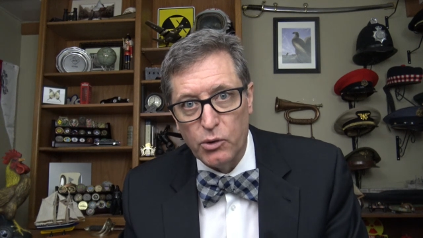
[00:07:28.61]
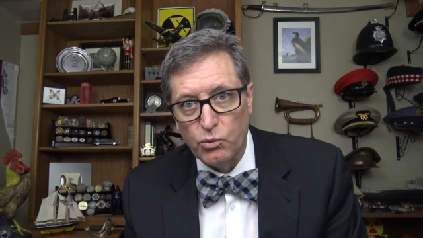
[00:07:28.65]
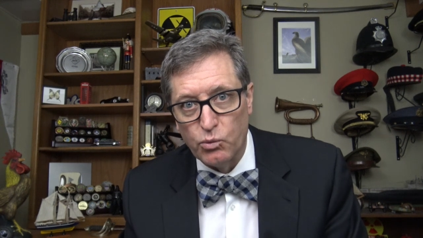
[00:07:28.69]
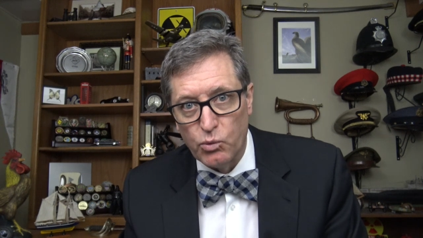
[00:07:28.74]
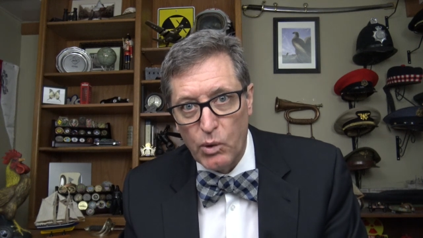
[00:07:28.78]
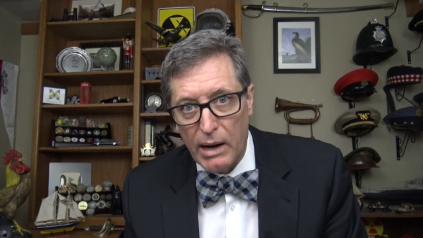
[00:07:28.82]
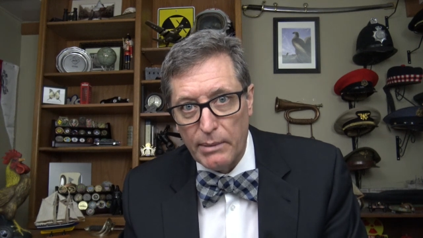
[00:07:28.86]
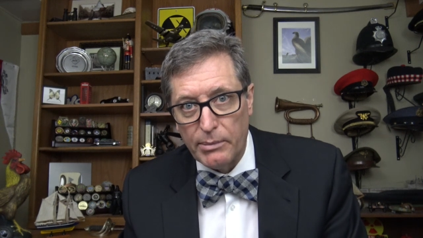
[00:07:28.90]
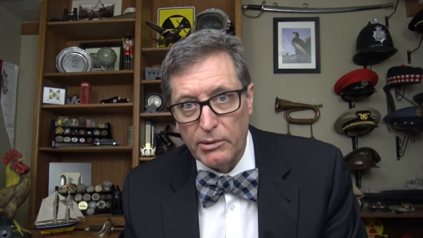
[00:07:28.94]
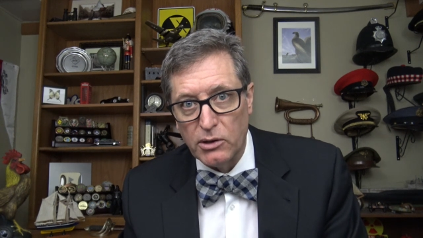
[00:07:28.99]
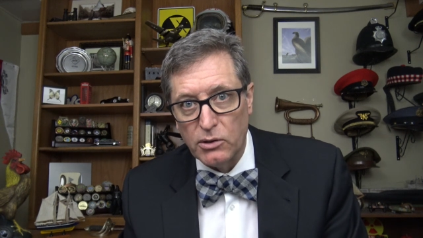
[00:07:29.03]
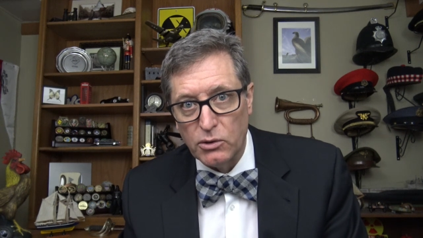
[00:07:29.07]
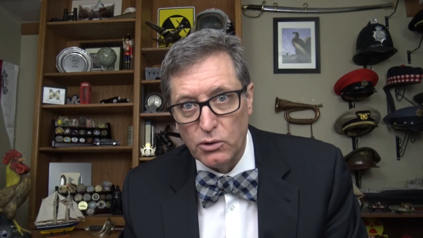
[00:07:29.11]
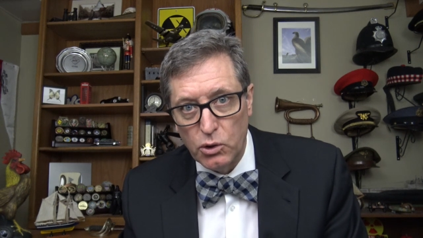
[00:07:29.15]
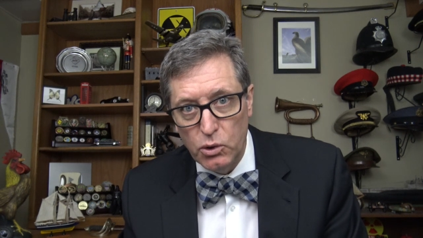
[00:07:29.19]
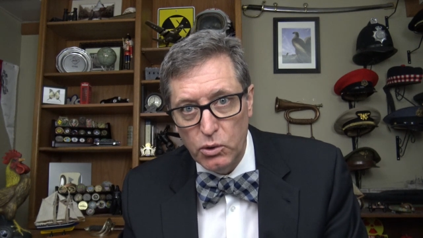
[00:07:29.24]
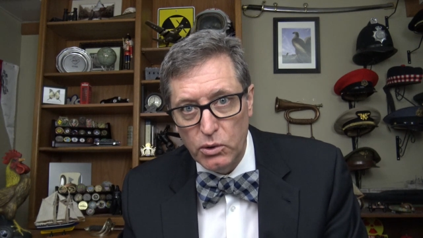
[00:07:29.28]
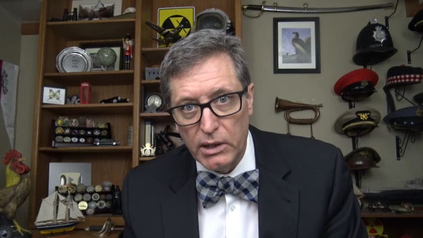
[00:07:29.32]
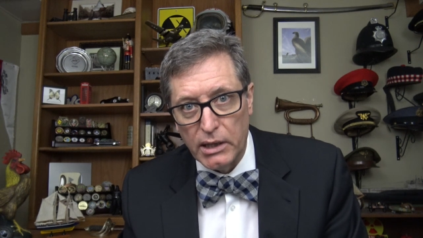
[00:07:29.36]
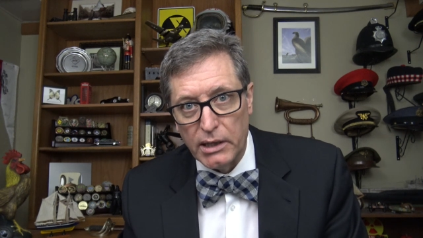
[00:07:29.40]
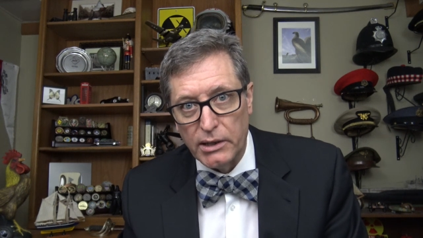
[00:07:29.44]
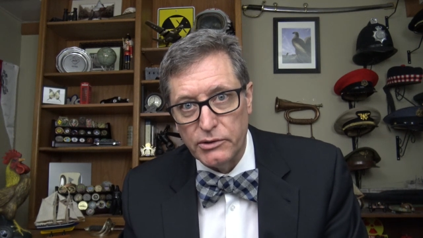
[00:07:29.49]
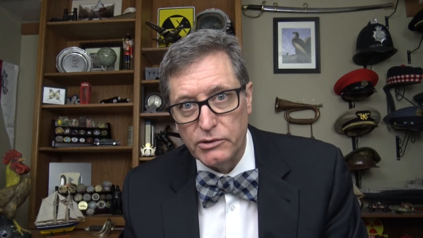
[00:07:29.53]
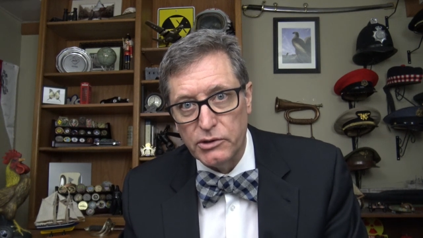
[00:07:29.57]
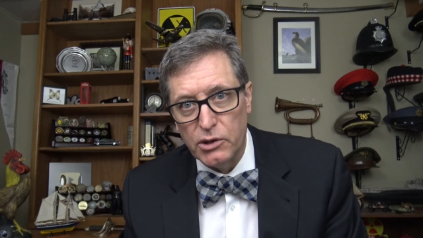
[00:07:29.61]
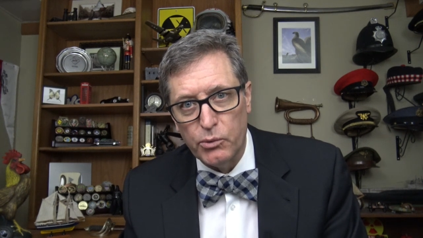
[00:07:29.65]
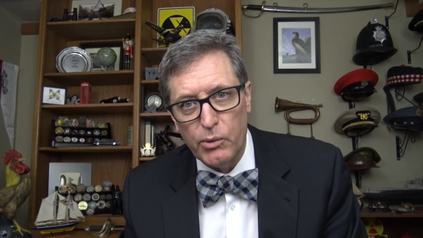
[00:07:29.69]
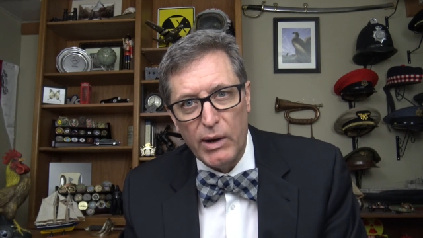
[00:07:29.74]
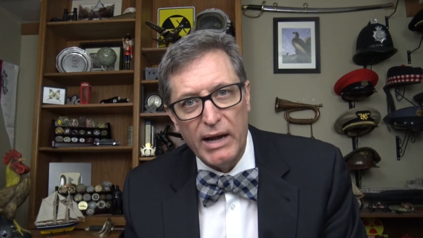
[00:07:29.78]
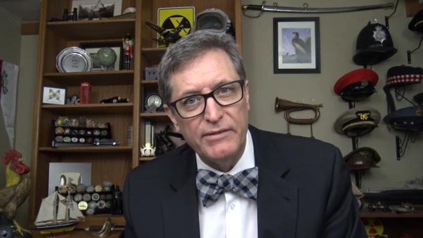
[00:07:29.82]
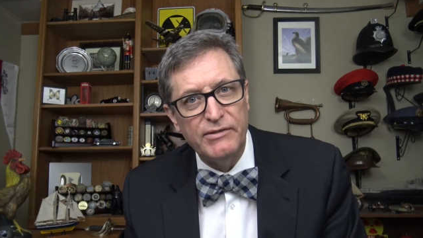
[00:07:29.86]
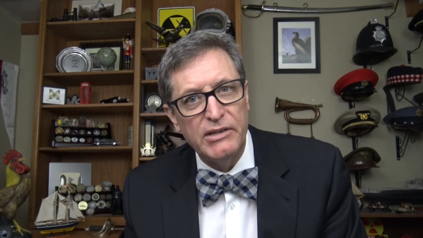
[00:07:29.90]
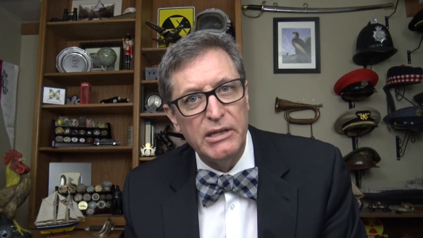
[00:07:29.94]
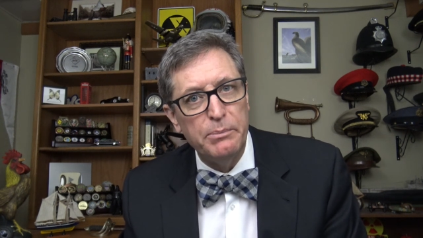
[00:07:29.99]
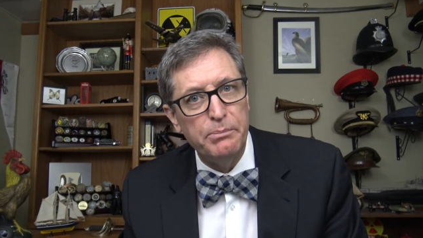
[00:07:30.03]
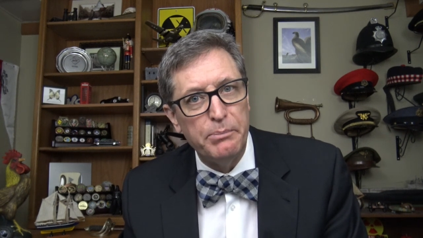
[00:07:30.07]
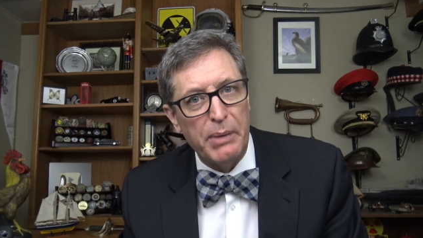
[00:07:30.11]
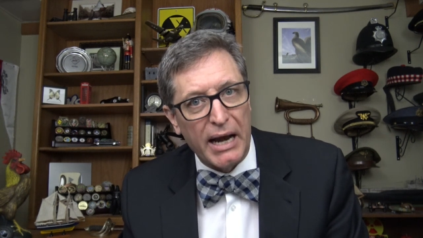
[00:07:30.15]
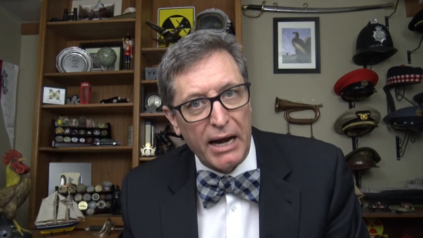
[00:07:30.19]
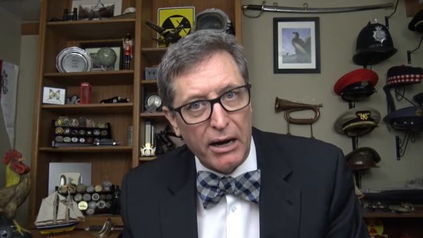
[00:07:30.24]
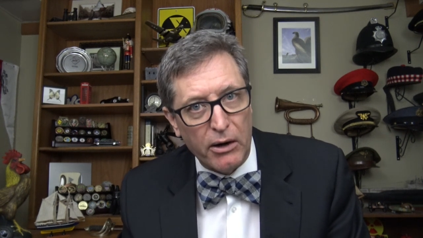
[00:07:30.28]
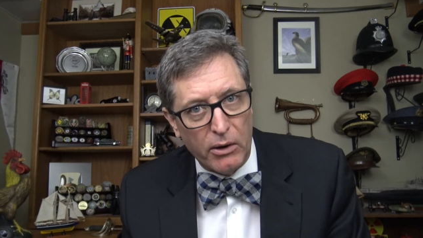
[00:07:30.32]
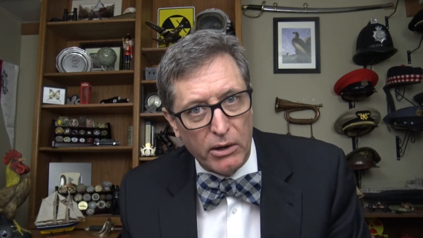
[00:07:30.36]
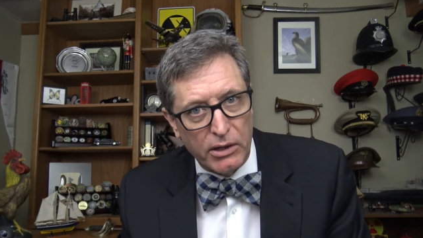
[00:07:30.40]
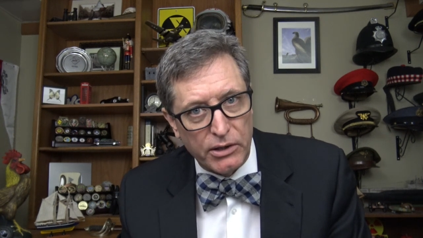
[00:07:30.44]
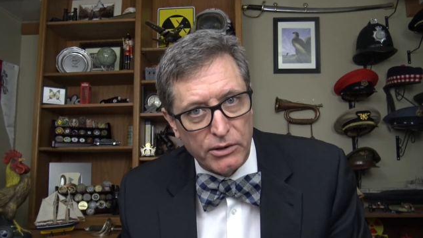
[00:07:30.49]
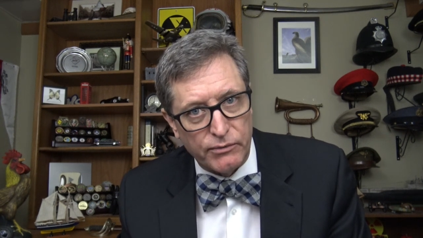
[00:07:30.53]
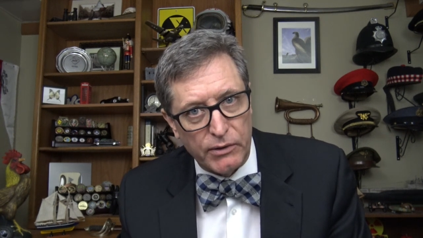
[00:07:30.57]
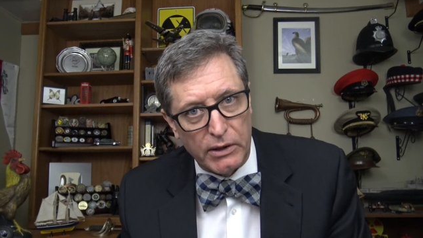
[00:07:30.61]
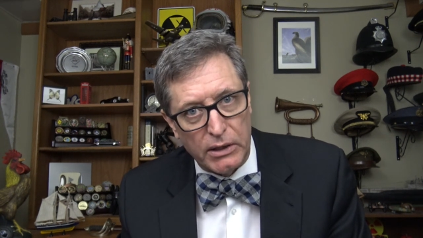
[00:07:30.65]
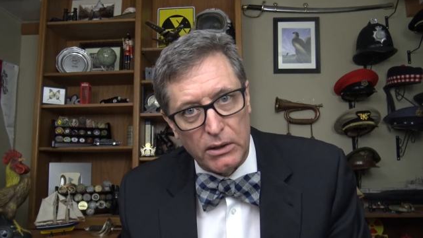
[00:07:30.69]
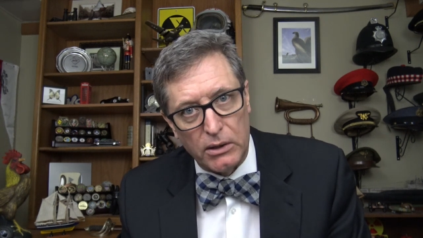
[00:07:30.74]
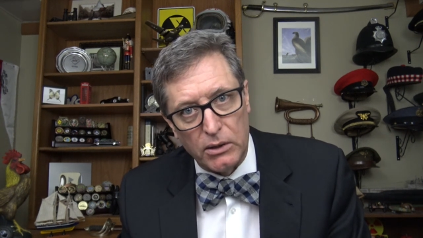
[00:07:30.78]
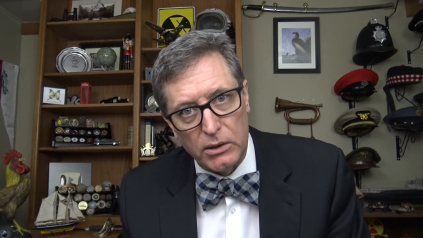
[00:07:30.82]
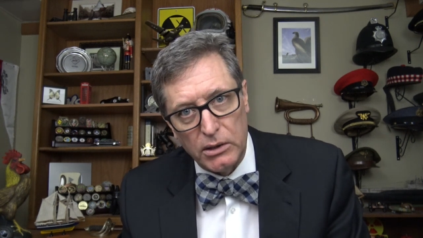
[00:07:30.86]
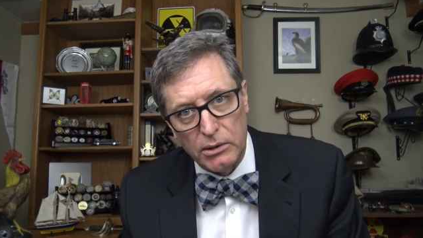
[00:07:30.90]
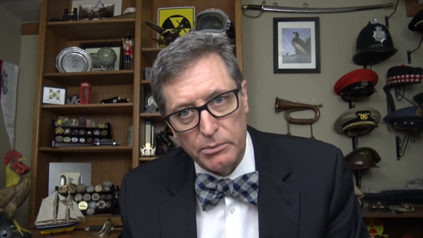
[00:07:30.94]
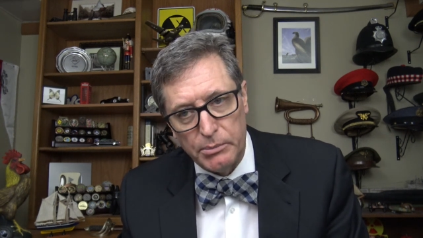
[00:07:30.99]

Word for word: Robert Lucas arrived in Perrysville,